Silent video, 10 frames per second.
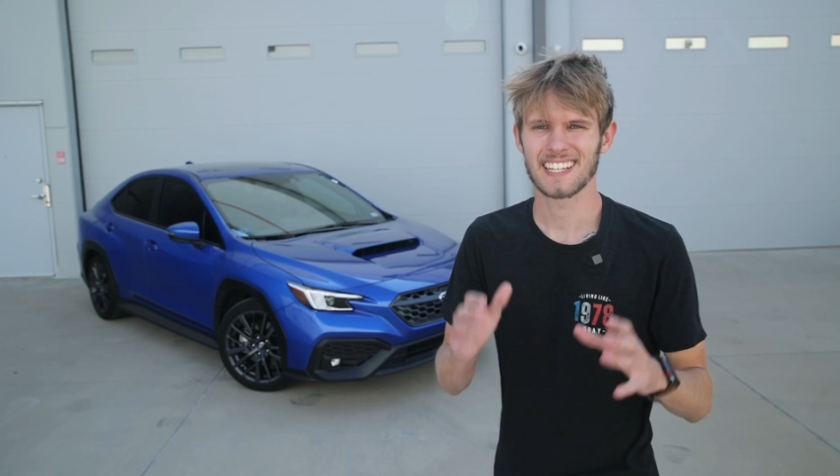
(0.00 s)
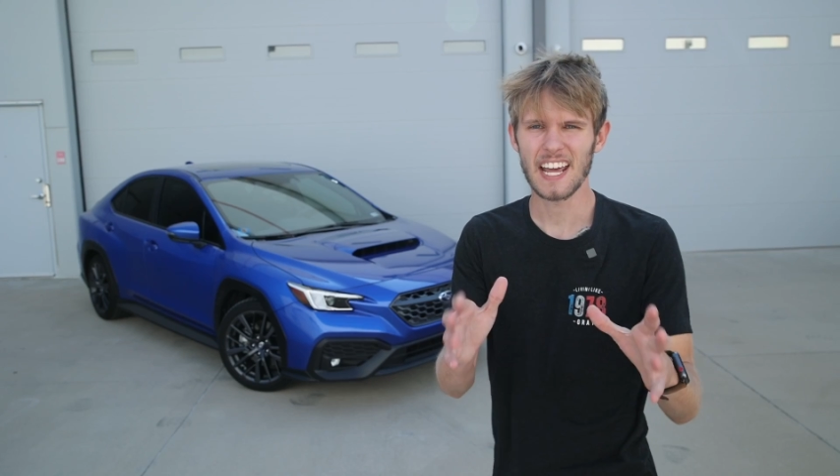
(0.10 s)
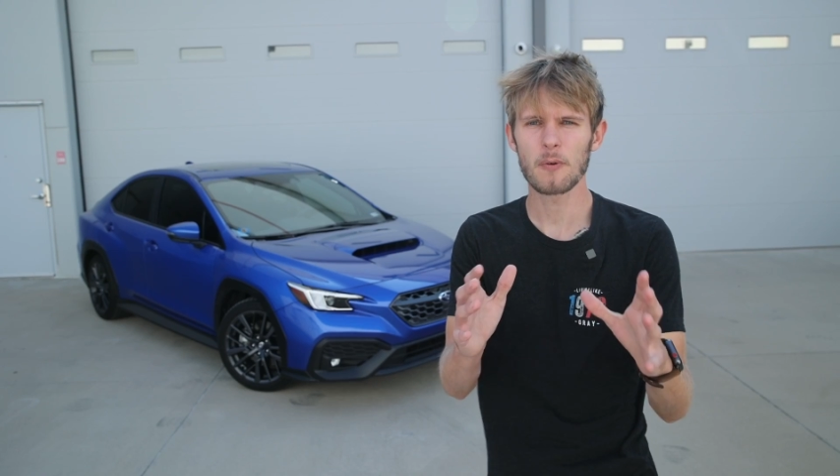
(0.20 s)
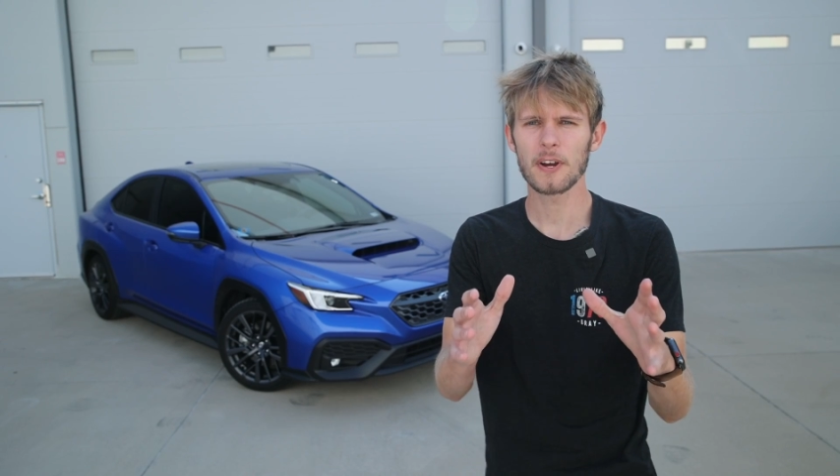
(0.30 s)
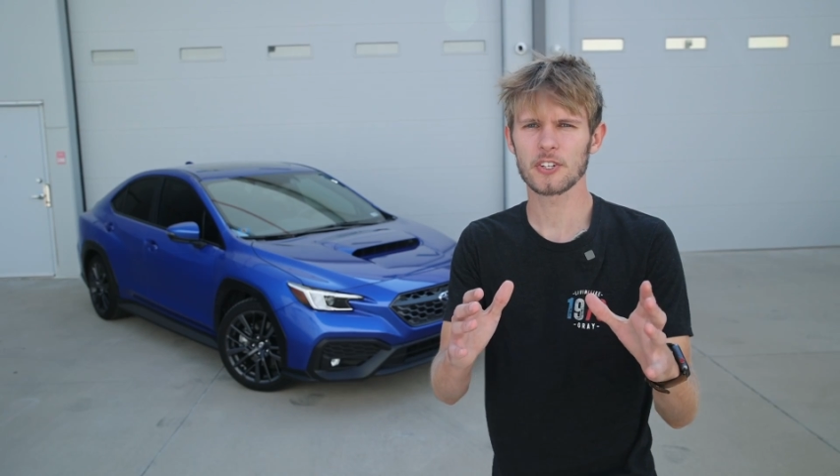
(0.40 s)

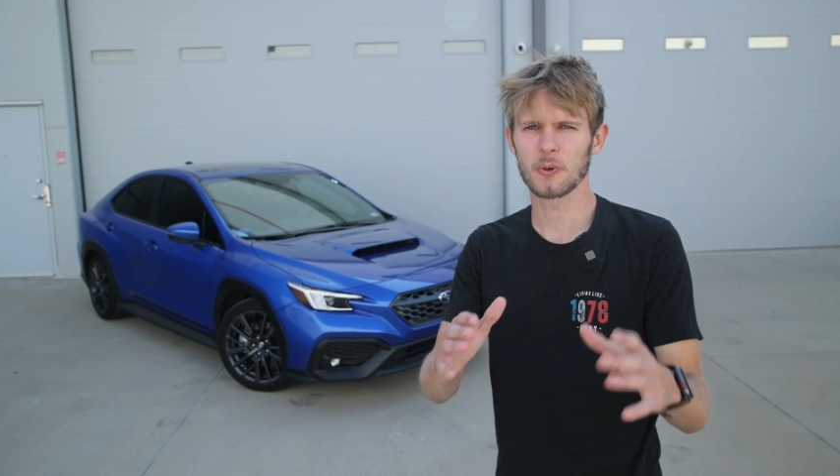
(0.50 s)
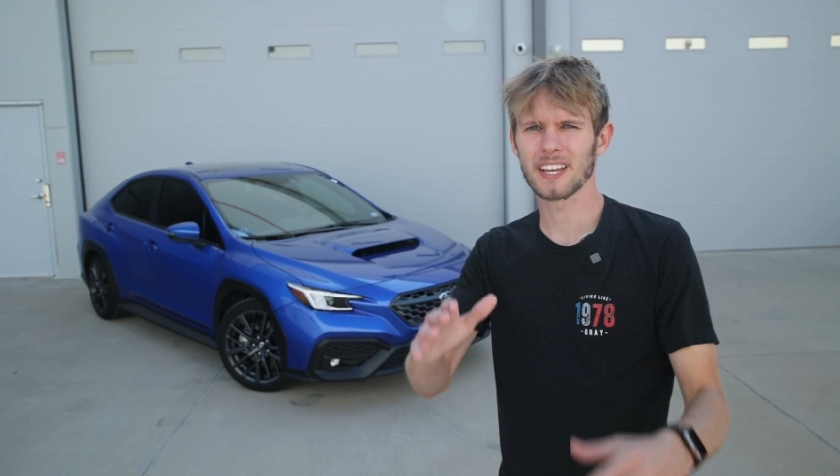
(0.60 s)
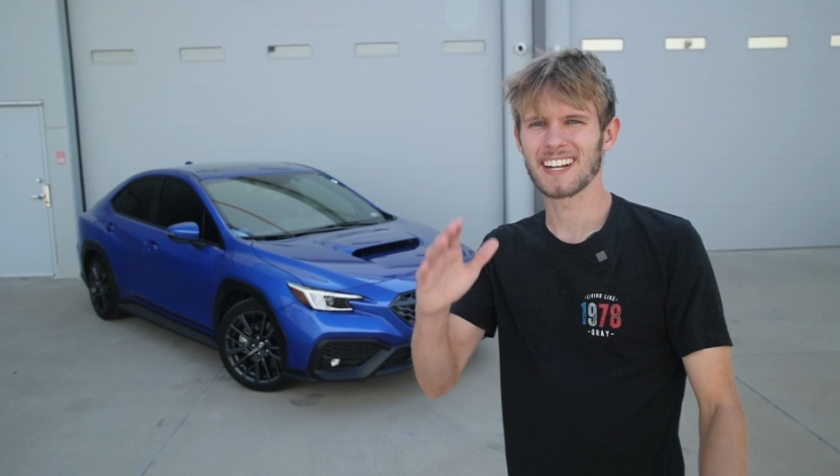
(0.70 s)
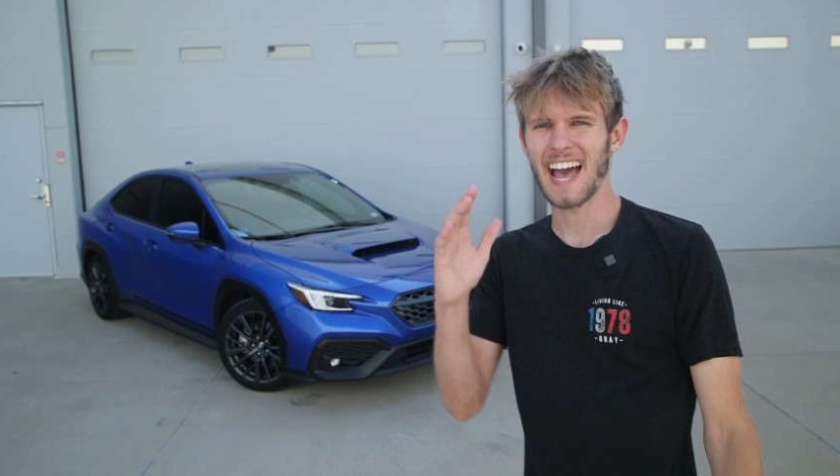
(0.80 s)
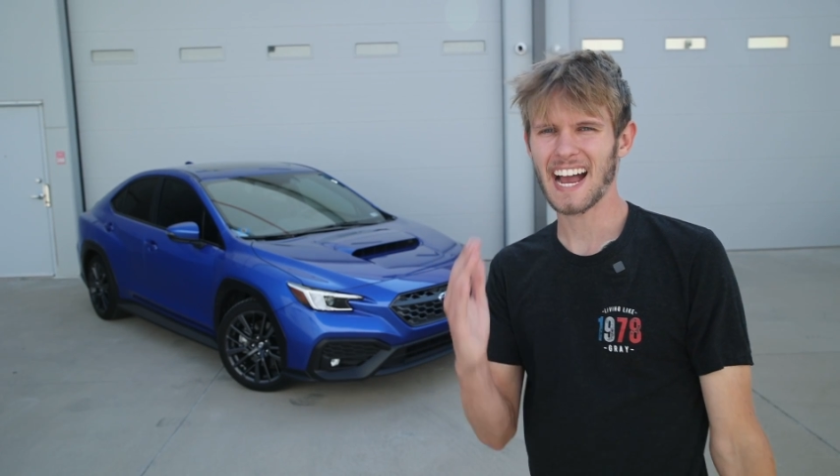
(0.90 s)
Today we are doing
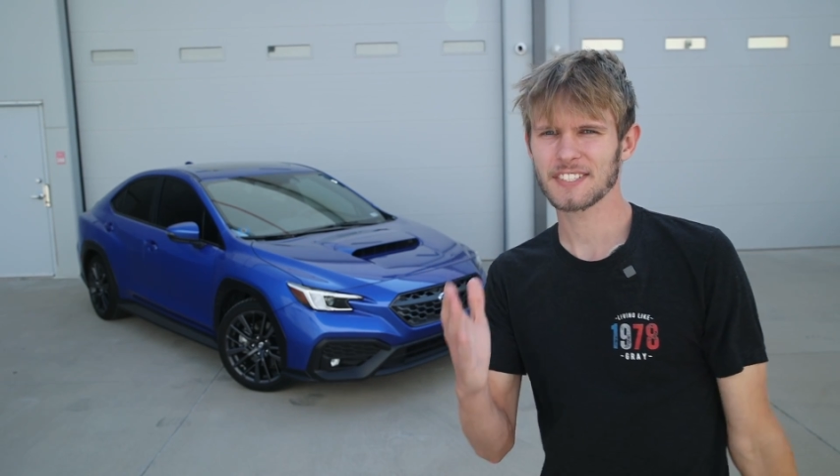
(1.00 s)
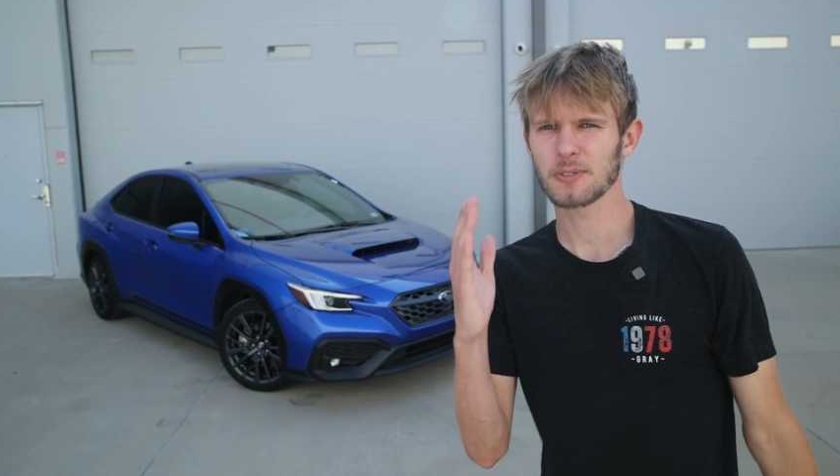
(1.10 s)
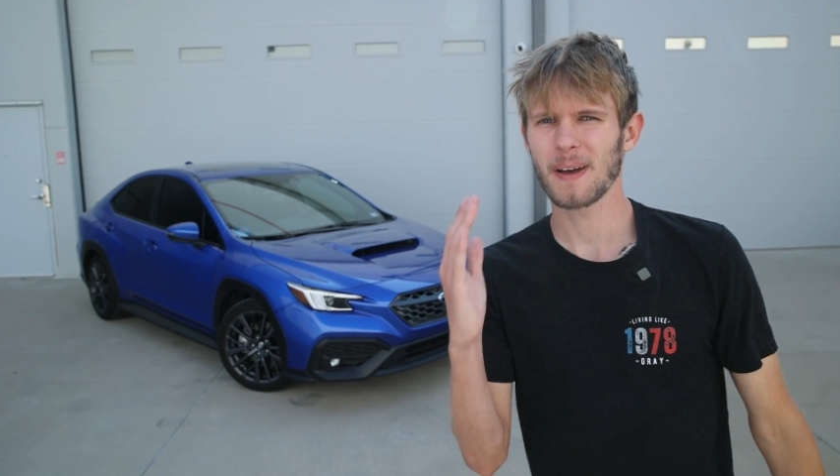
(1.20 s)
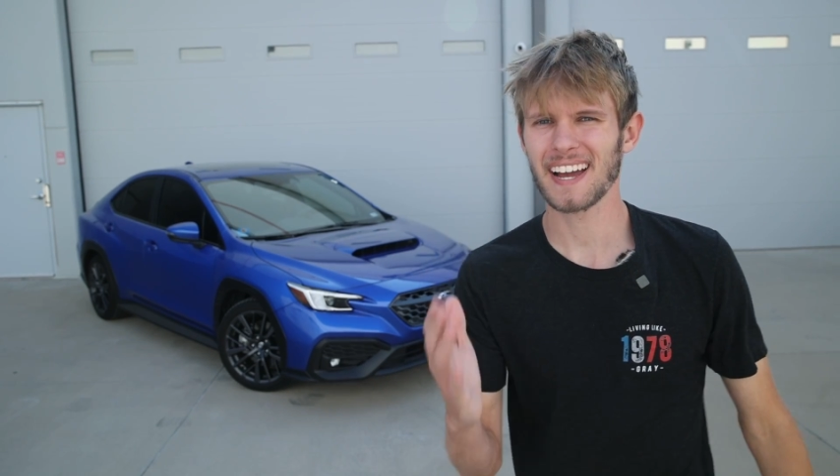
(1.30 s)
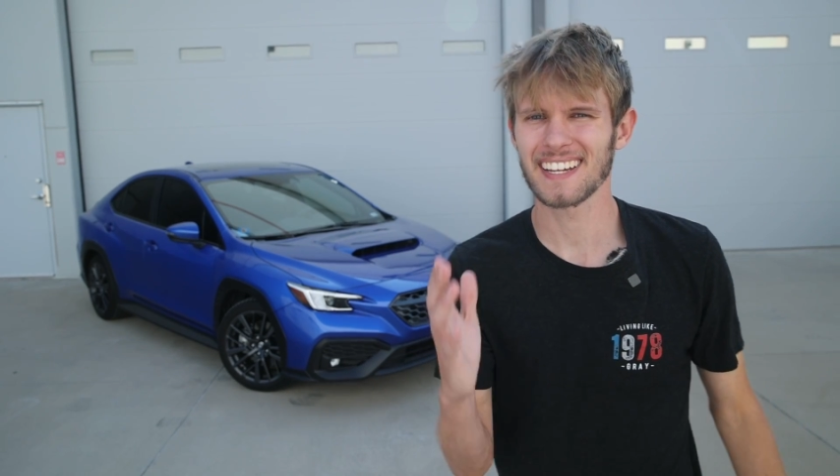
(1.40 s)
an axle back